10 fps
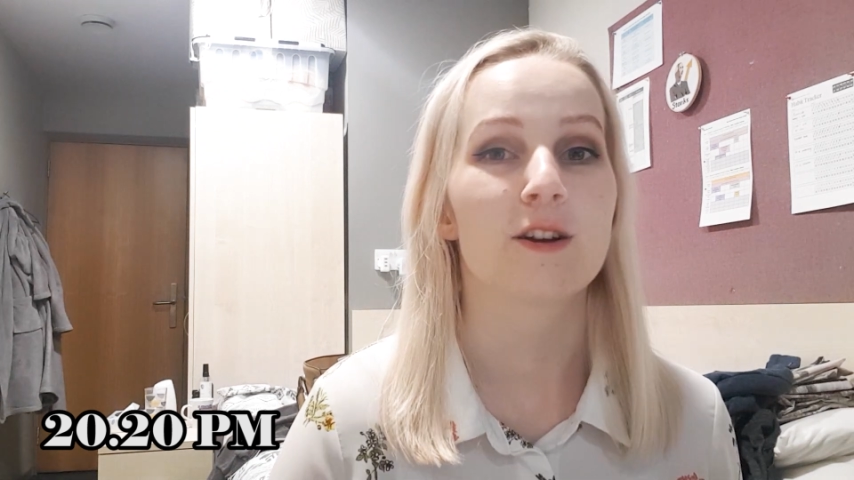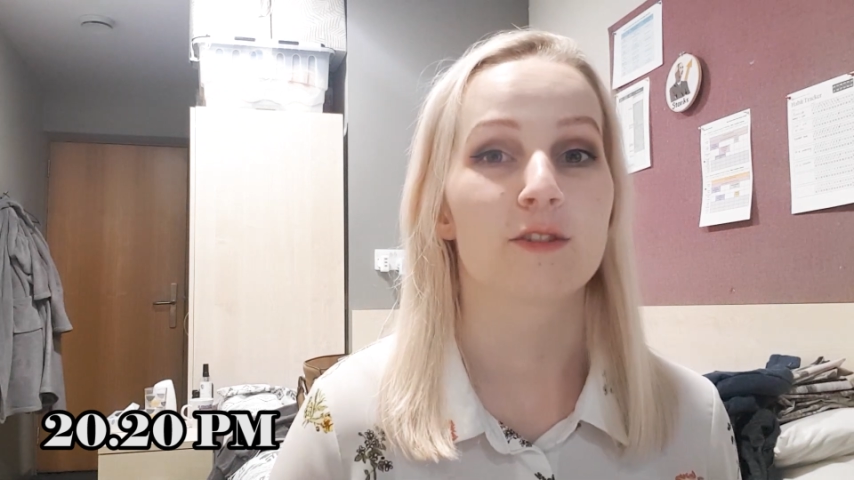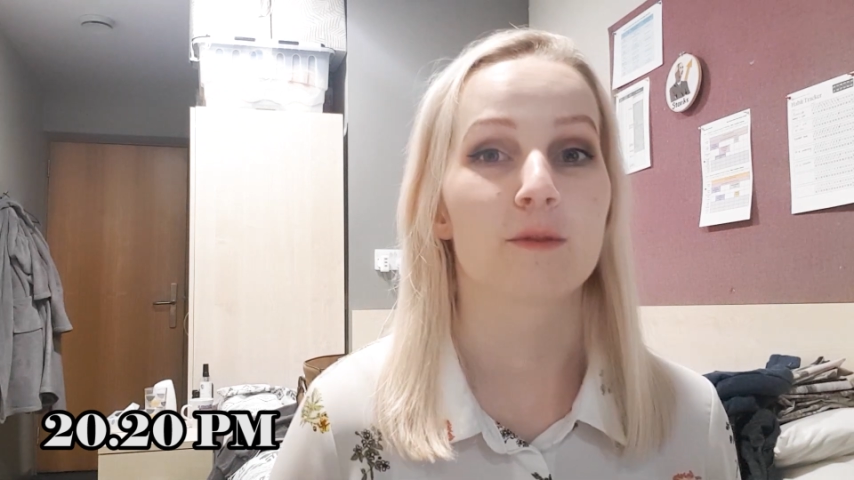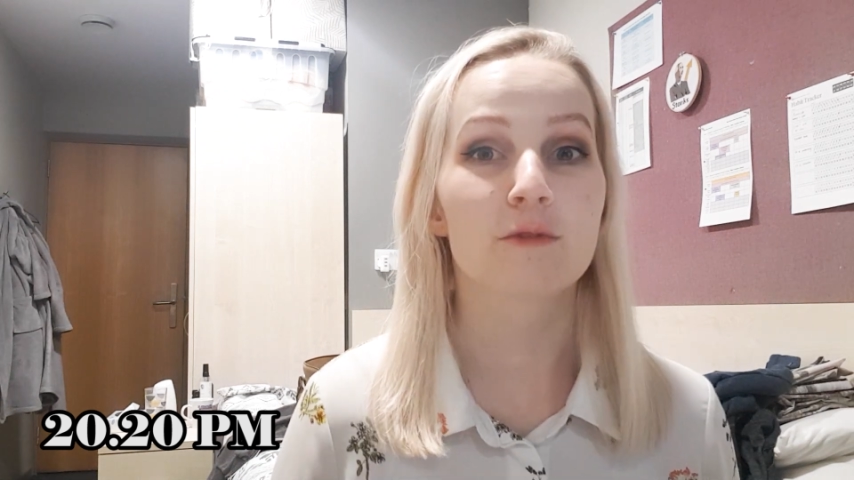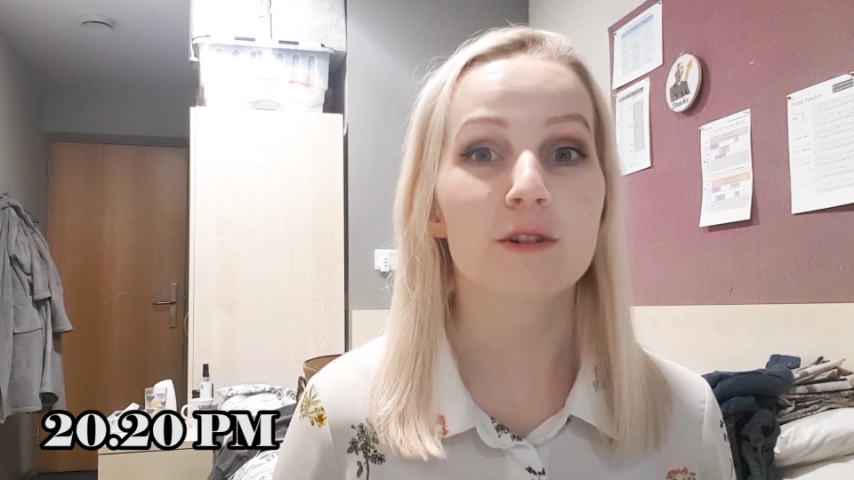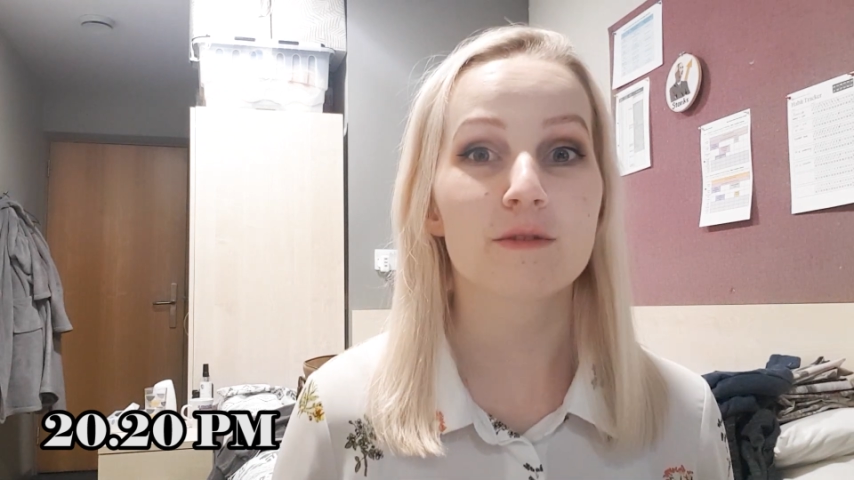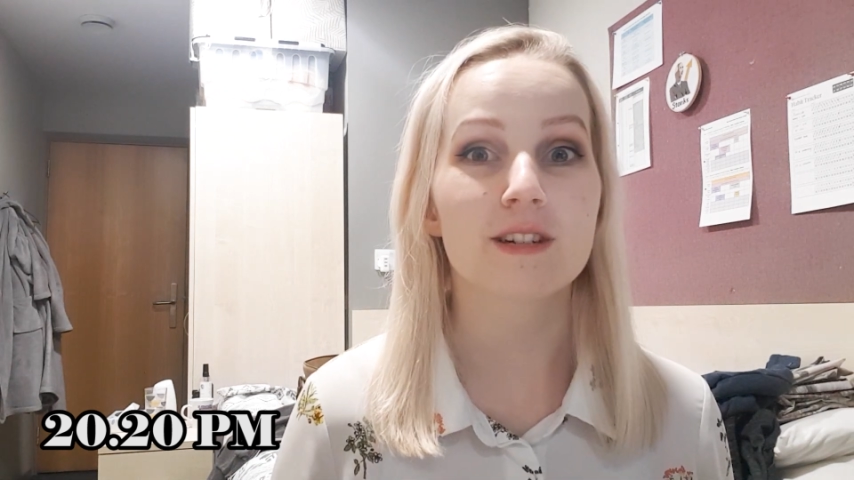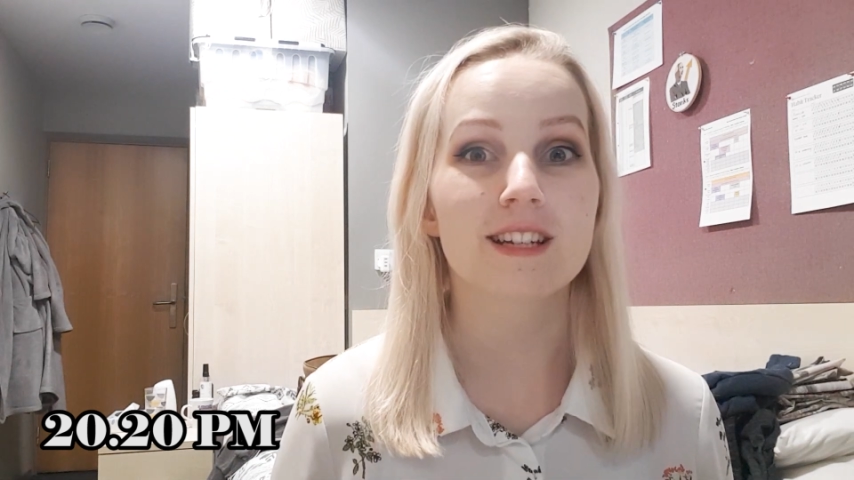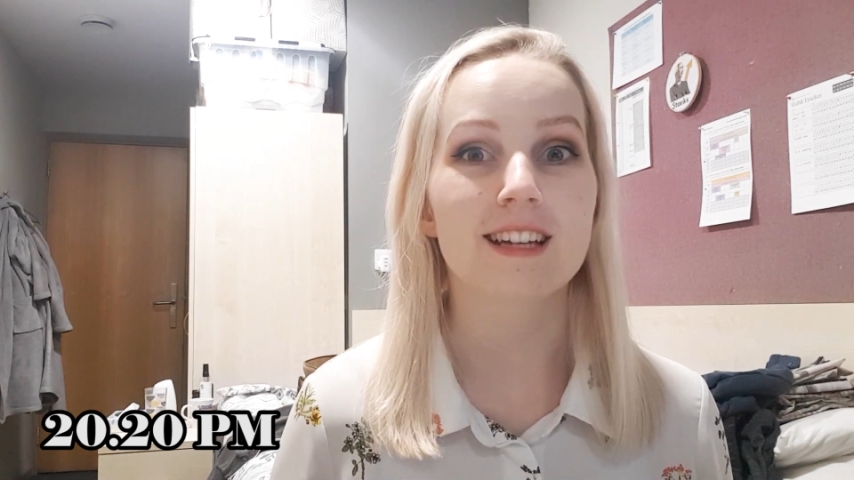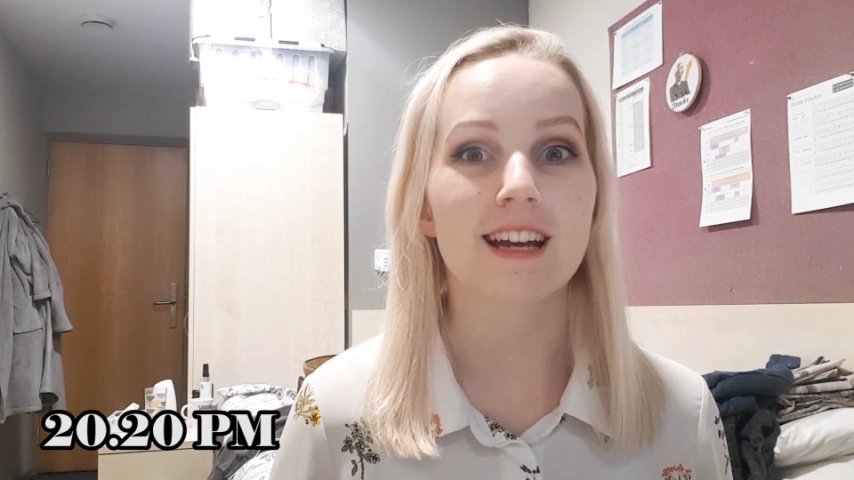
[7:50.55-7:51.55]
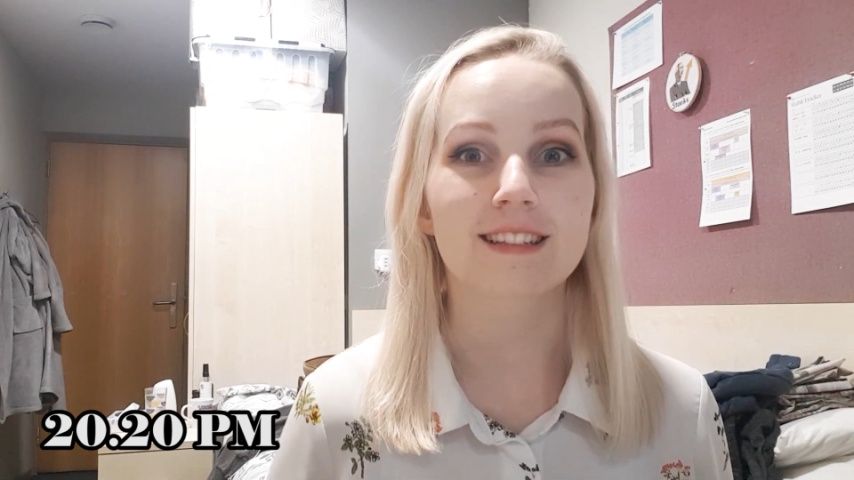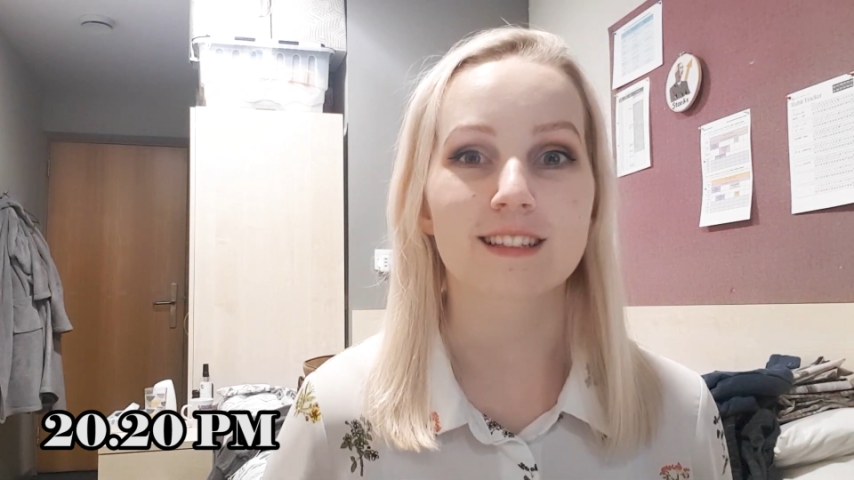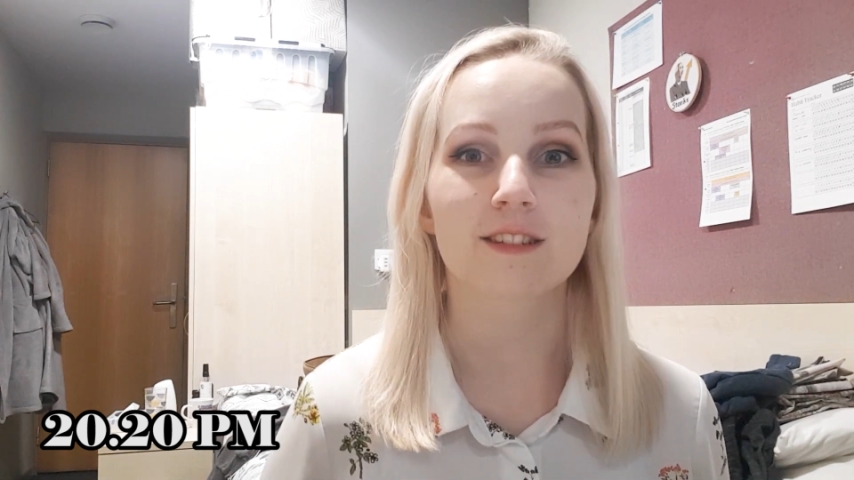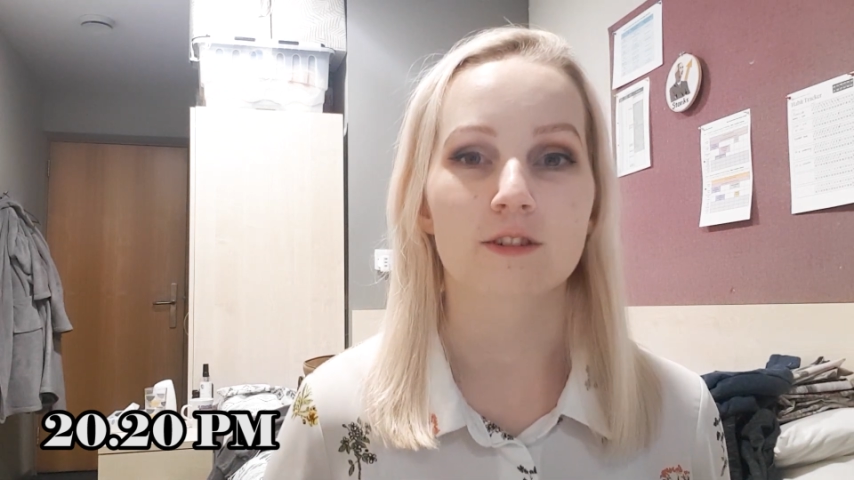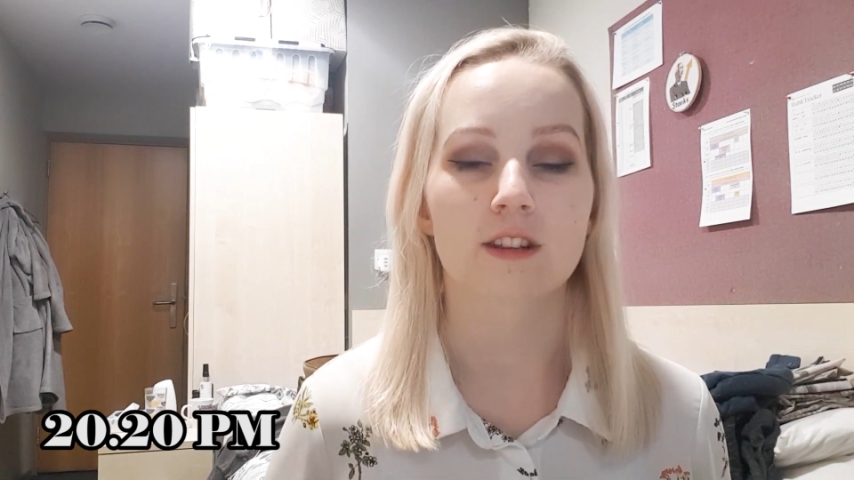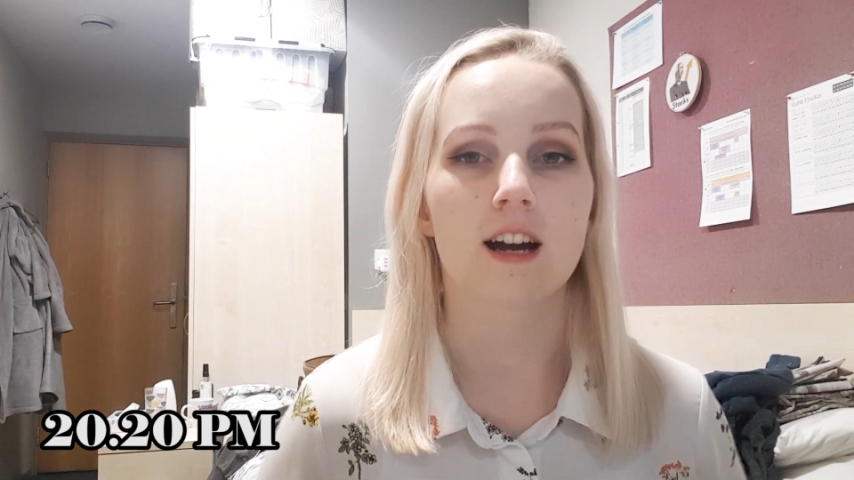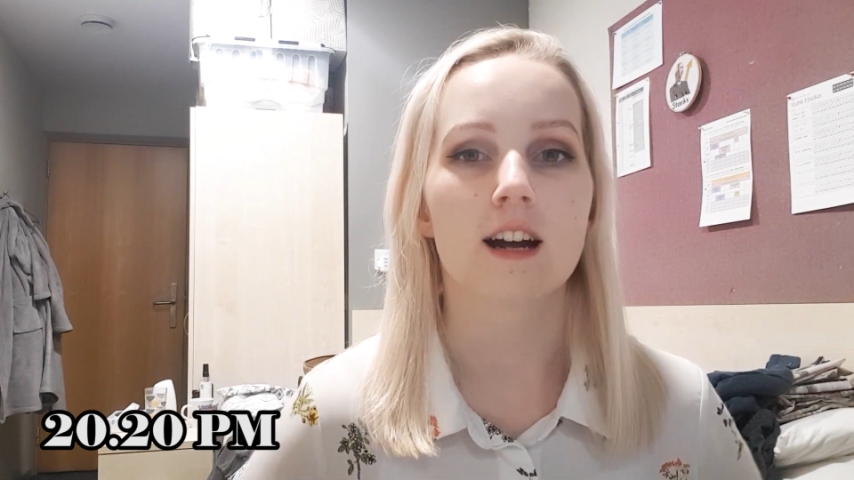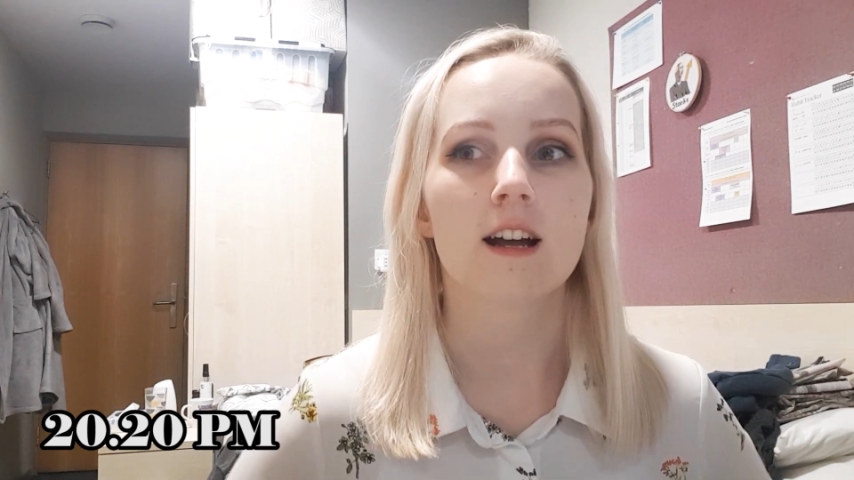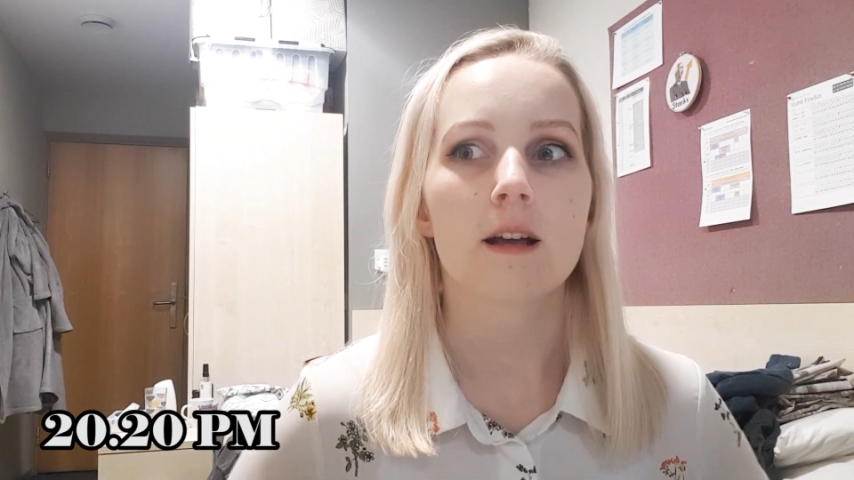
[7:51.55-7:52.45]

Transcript: So I'm really, really excited for that.